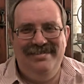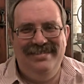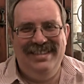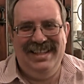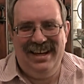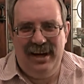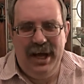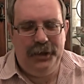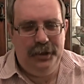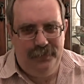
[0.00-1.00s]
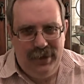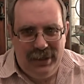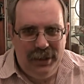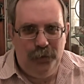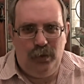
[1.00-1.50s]
they're actually
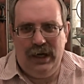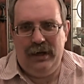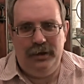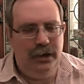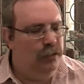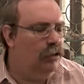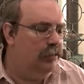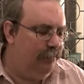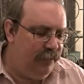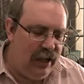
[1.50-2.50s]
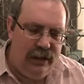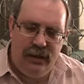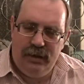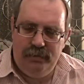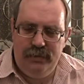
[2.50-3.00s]
fairly rare. You won't find
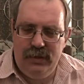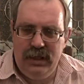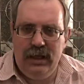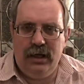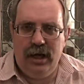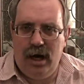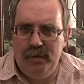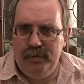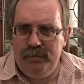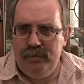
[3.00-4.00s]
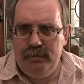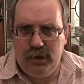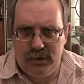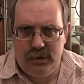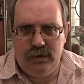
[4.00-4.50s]
them in a common
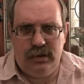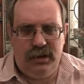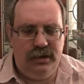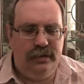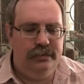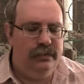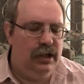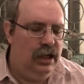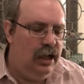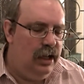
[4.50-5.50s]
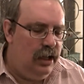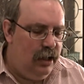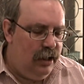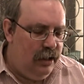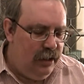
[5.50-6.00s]
bookstore.
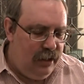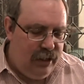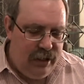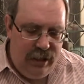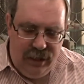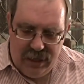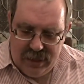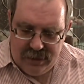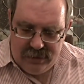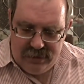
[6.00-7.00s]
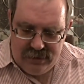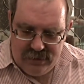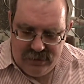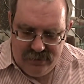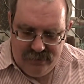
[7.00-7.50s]
In any
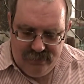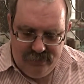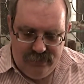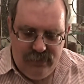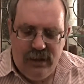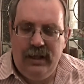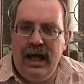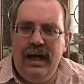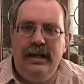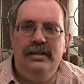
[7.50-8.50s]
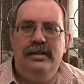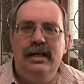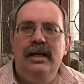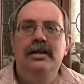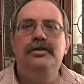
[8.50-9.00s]
case, that is the
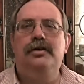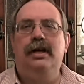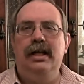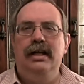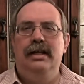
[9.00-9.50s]
history